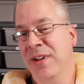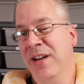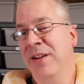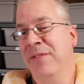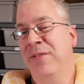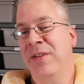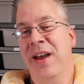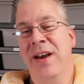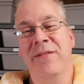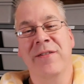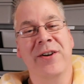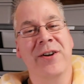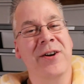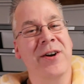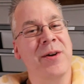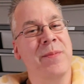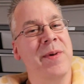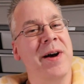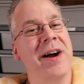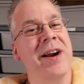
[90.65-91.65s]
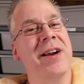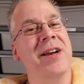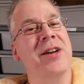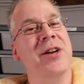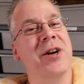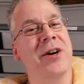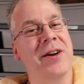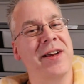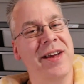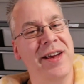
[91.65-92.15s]
And if you haven't heard about it,
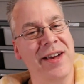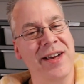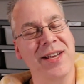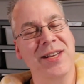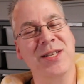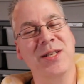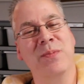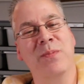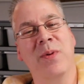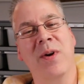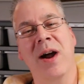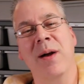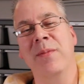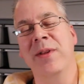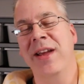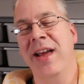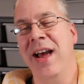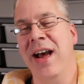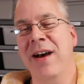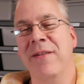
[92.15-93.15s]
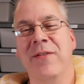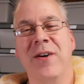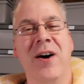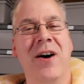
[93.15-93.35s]
your kids probably have.